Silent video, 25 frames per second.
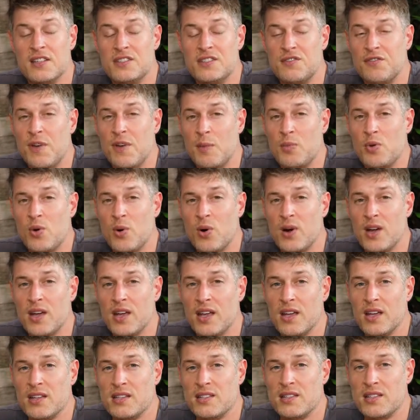It's
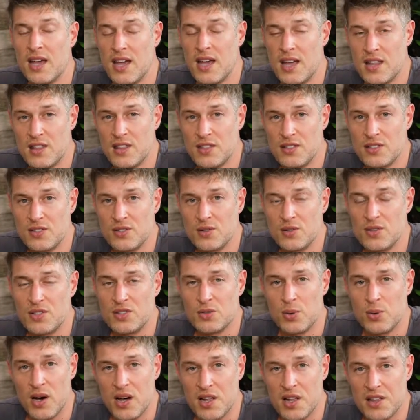February 10th to
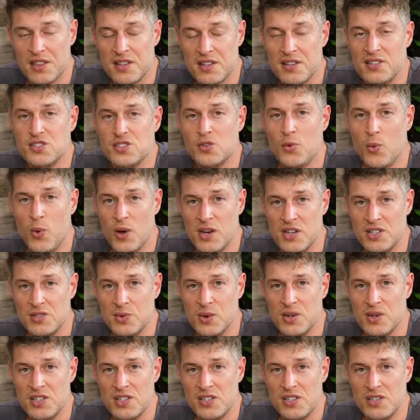the 12th,
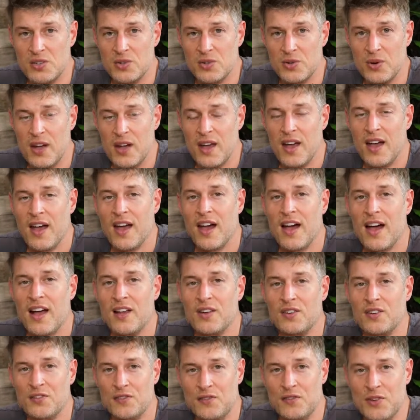2022.
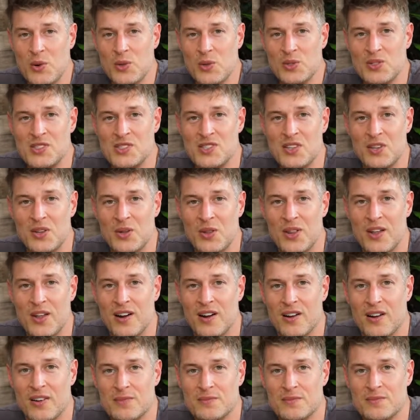I look forward to seeing you
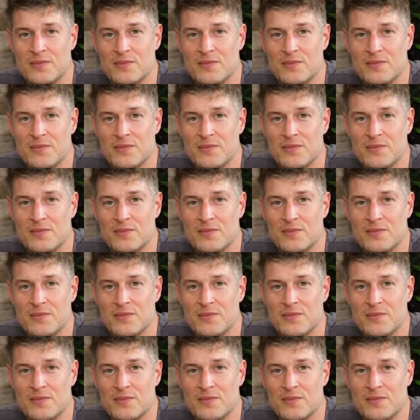there.